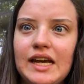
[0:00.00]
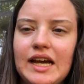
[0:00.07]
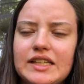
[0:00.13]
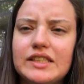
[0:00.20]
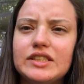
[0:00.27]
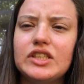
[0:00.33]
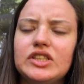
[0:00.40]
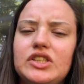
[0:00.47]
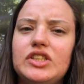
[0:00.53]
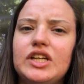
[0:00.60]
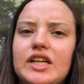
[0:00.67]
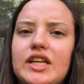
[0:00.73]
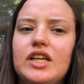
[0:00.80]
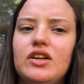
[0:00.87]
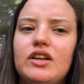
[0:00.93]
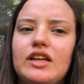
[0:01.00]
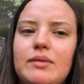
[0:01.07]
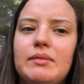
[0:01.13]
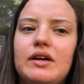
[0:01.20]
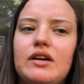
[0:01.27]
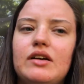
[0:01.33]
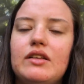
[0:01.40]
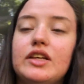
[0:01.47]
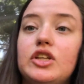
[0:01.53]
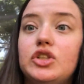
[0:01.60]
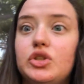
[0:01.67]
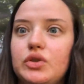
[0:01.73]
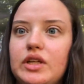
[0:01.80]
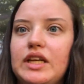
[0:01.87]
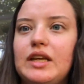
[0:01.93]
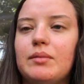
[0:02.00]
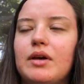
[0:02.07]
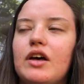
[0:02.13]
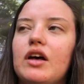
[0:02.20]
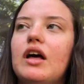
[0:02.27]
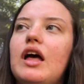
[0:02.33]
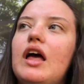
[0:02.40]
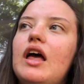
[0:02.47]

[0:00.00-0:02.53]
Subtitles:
I suggest checking your email, like your student email,